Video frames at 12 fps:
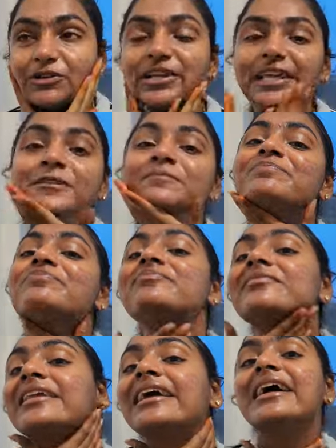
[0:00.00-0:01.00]
But okay,
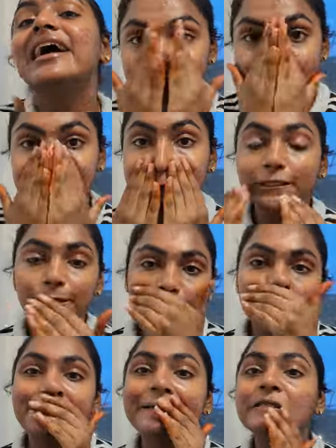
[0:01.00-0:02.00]
time to
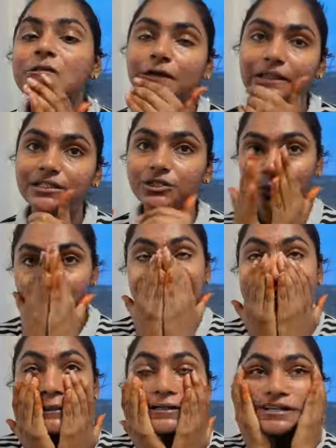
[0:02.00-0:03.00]
you know, enjoy this
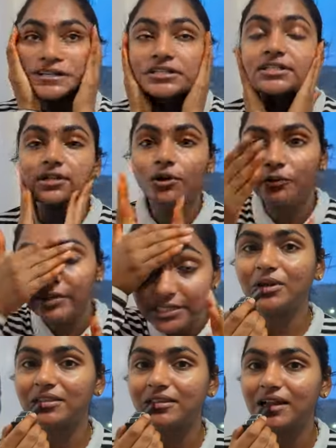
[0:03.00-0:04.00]
one. So we
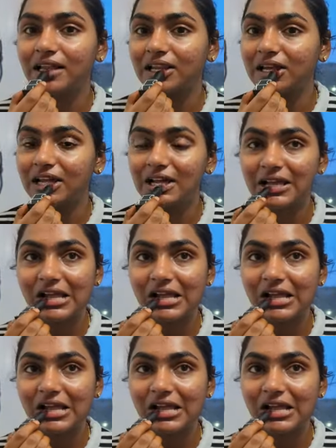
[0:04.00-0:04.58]
look at the color.